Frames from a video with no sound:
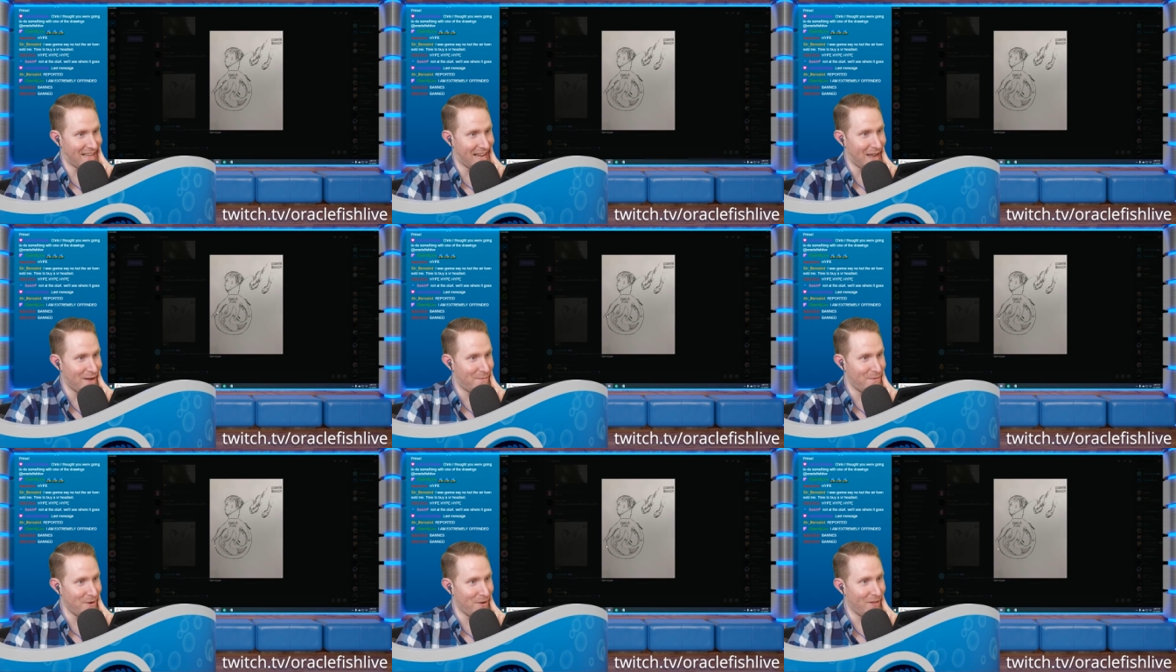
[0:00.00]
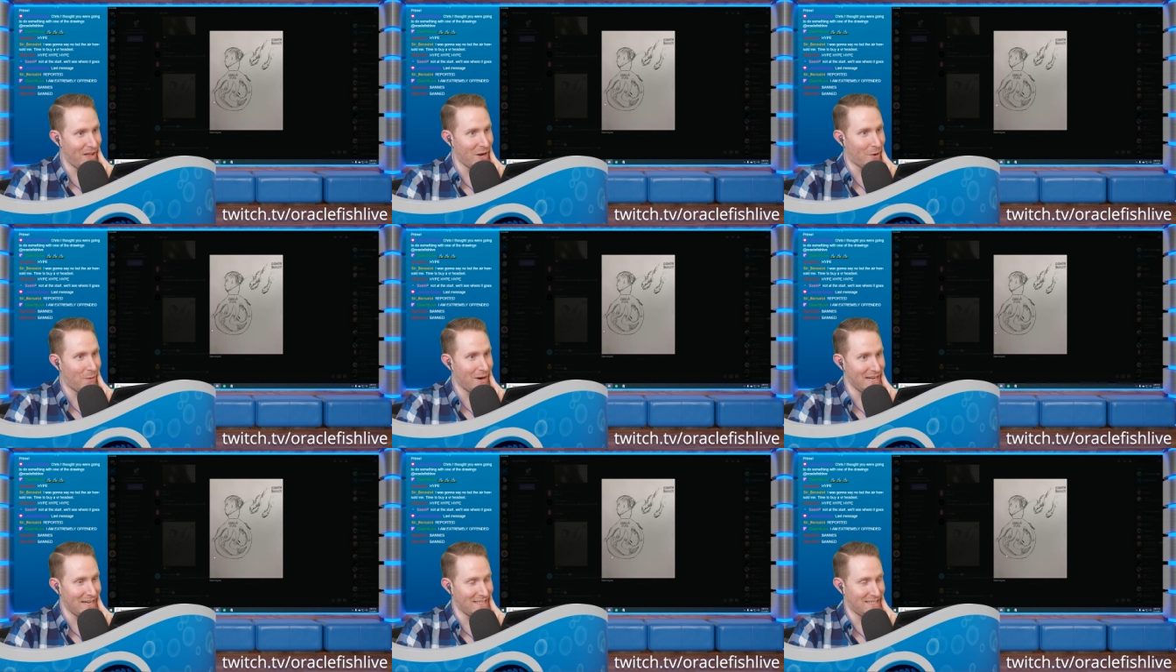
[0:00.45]
I feel like
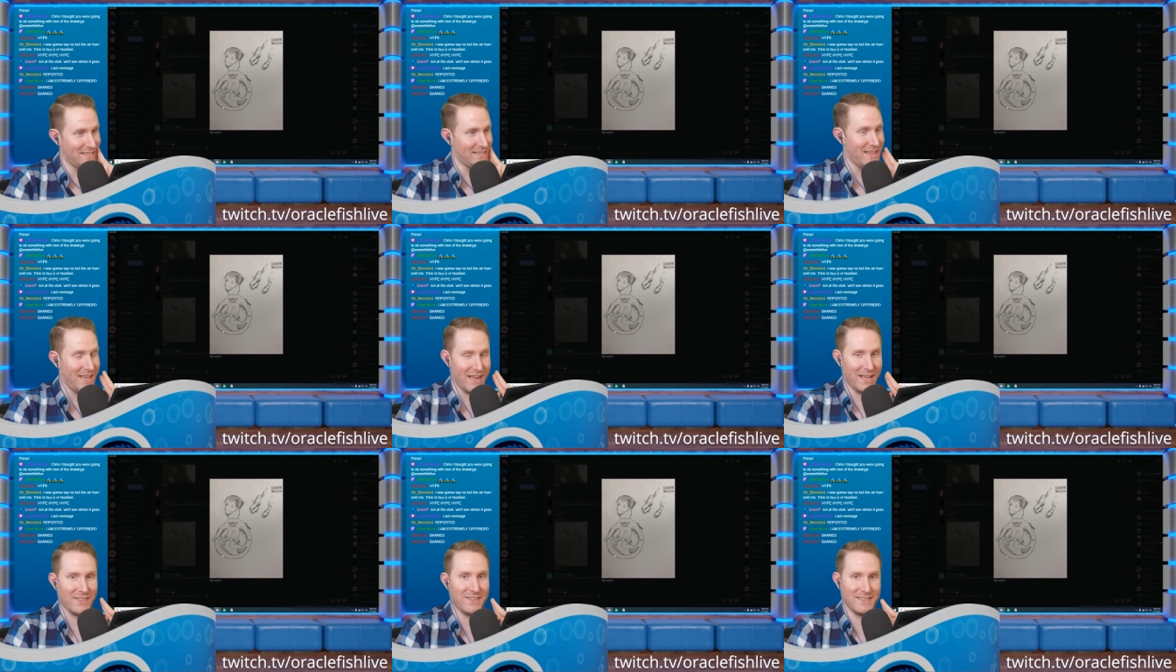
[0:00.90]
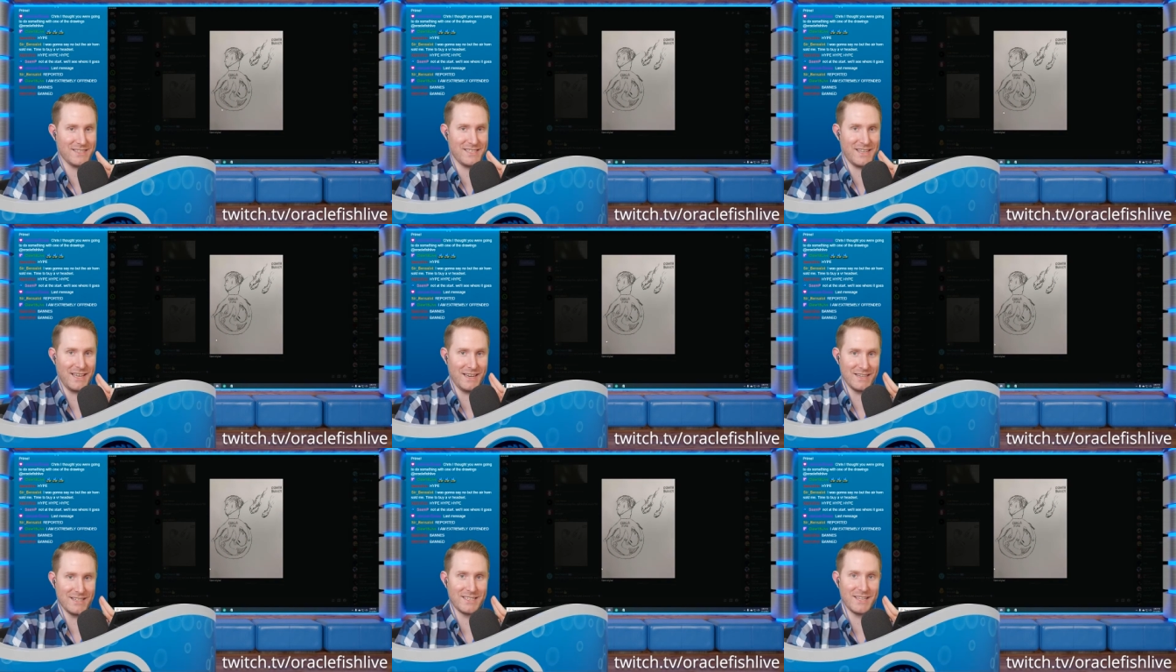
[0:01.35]
we need to take this
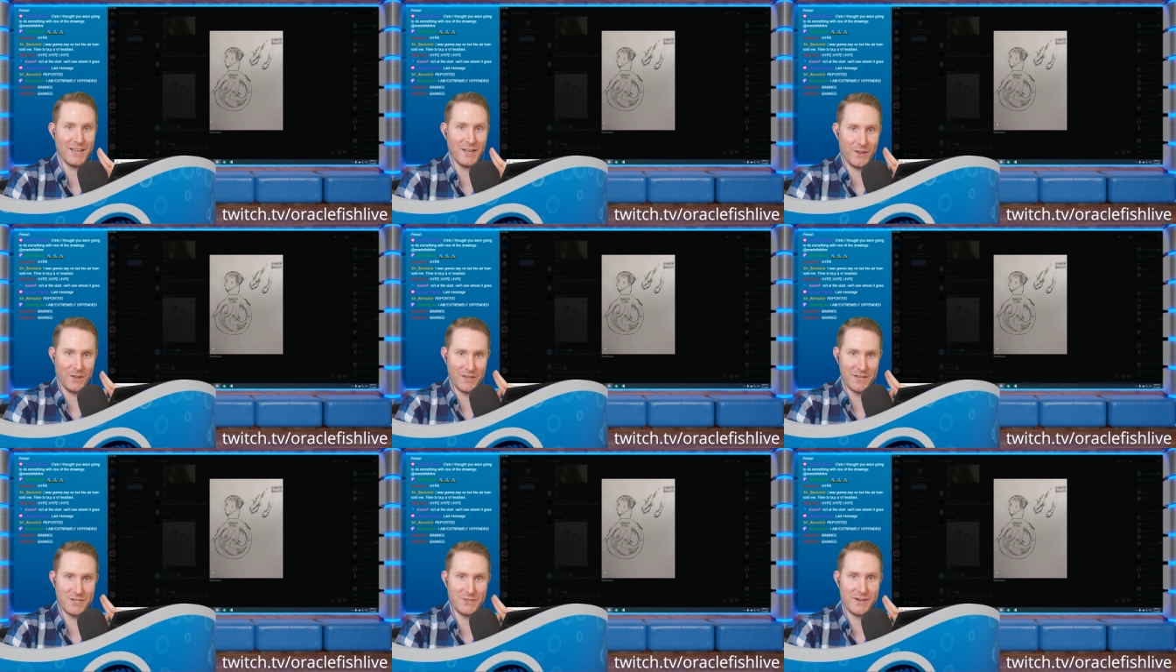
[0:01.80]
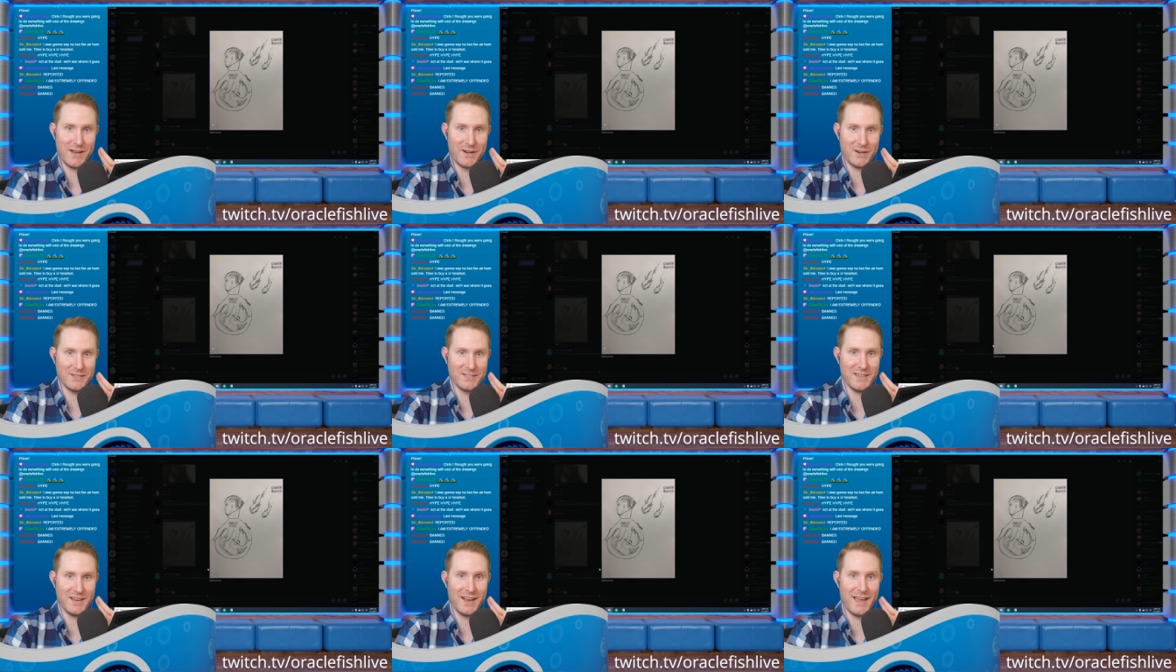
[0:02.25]
into
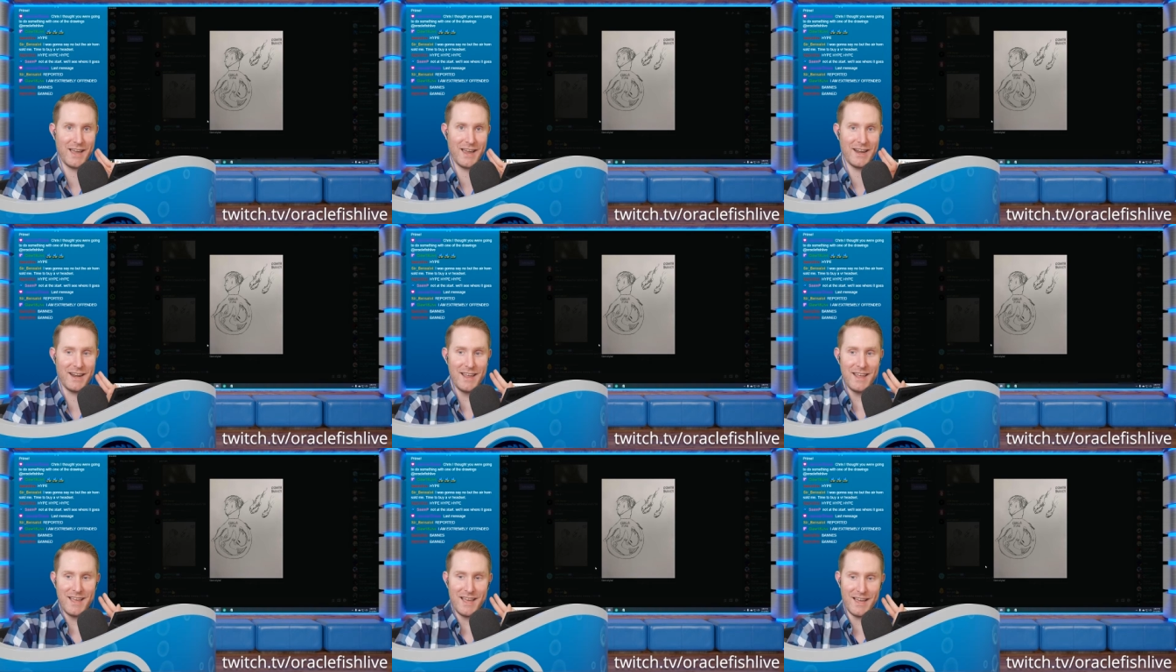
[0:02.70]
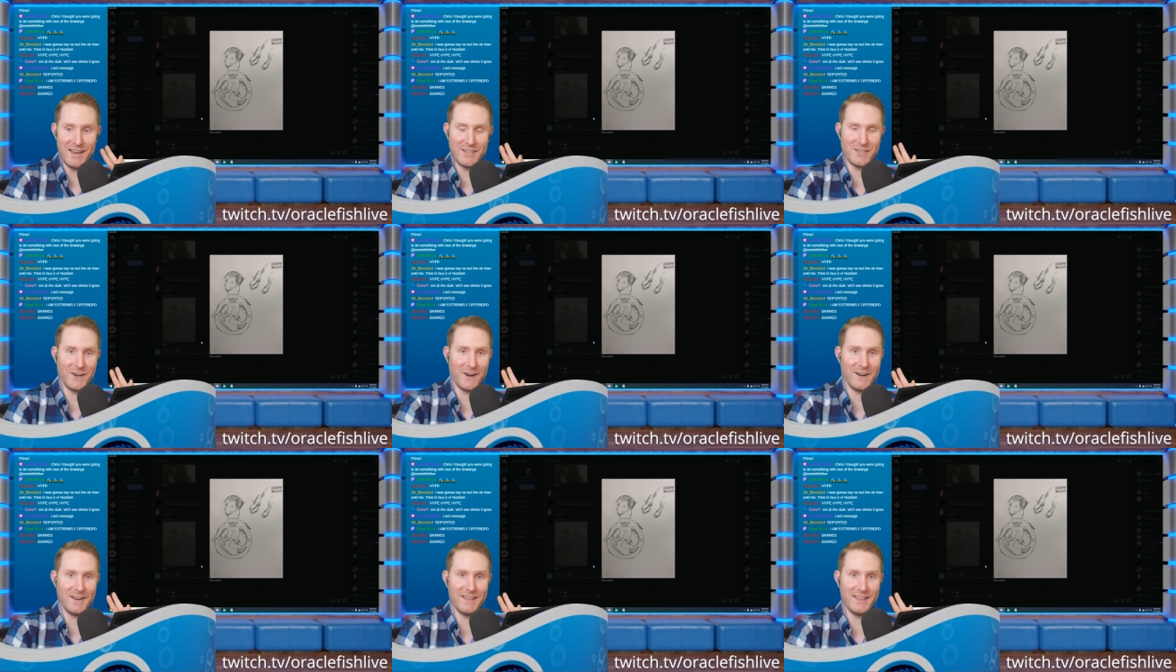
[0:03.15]
Illustrator tonight and
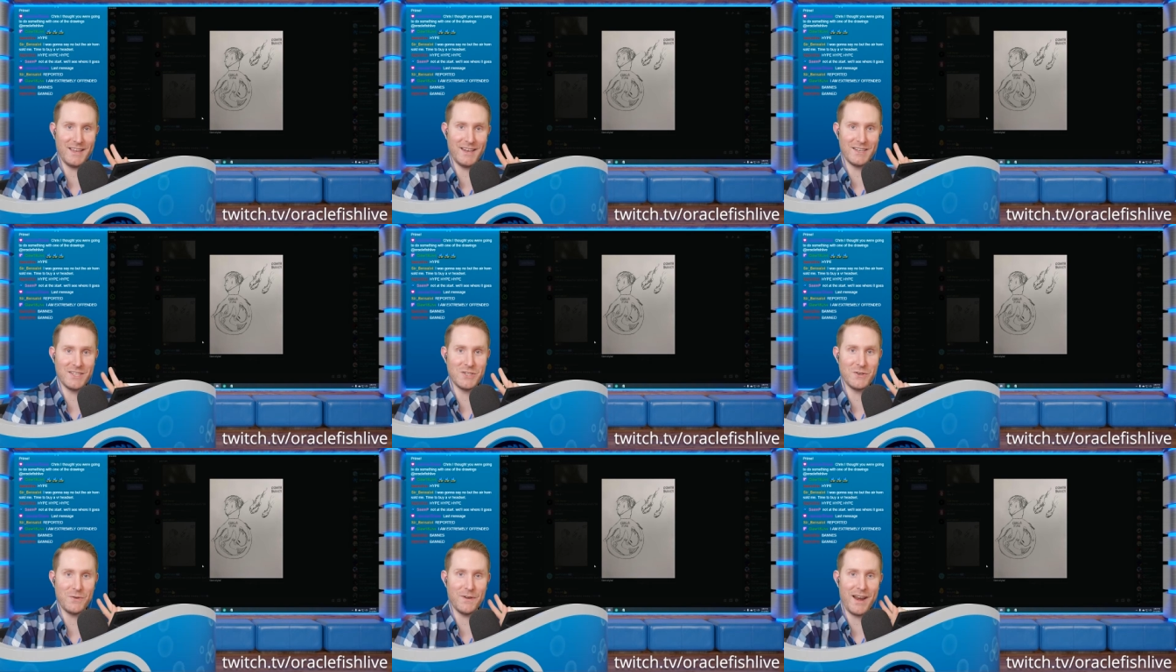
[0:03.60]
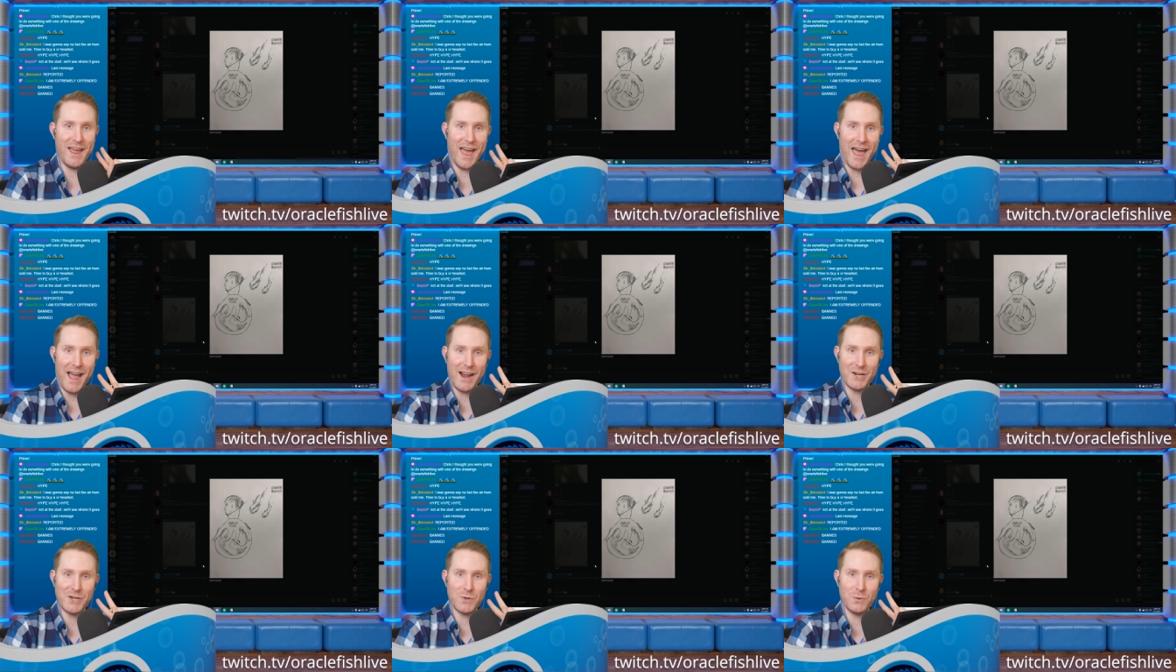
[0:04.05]
turn it into an
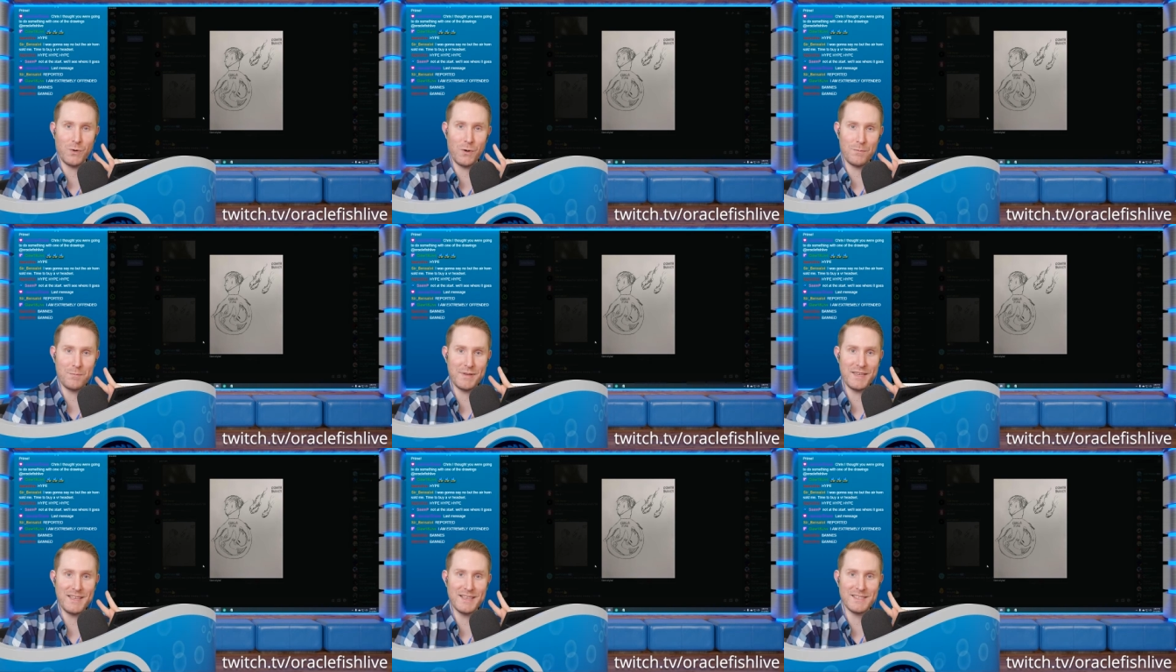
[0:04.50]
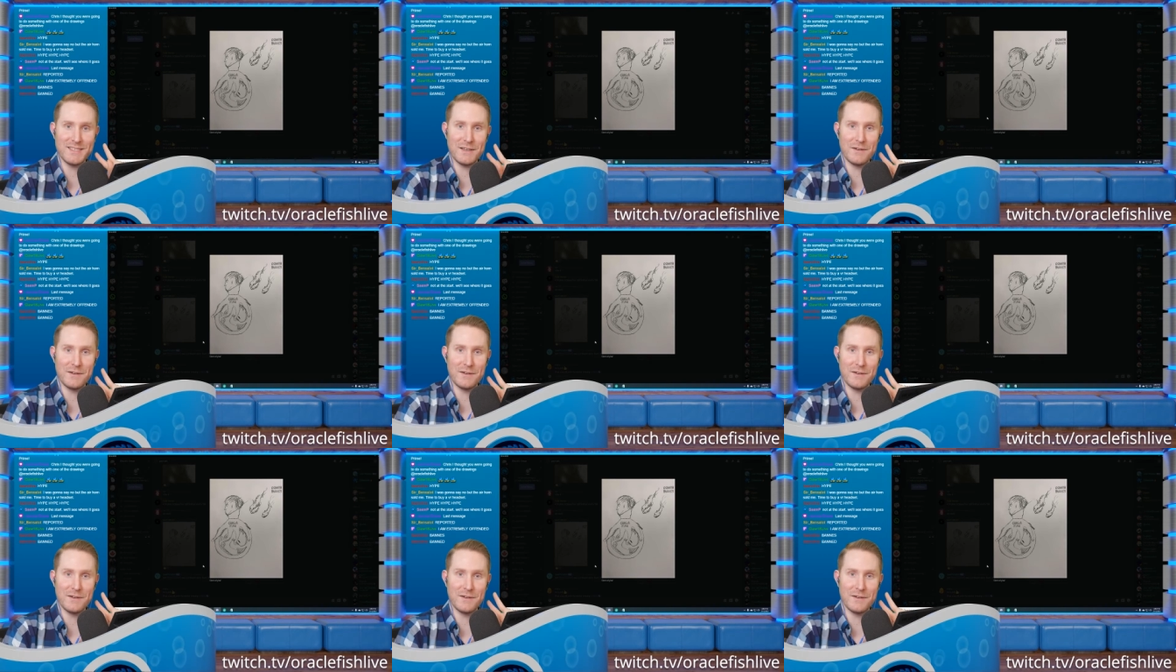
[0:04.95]
actual piece of